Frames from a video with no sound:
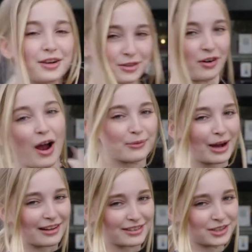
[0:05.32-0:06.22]
the
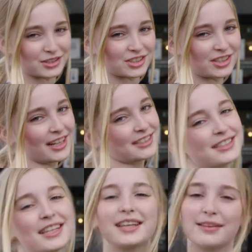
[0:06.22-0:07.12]
Cromwell Youth
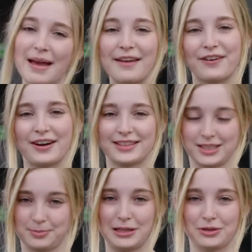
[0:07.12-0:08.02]
Trust. You may have heard
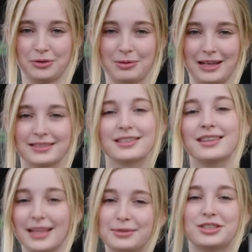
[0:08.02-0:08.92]
that's a pretty cool place.
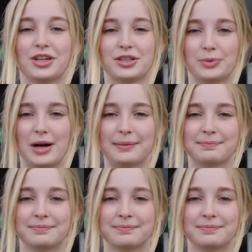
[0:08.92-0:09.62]
Let me show you why.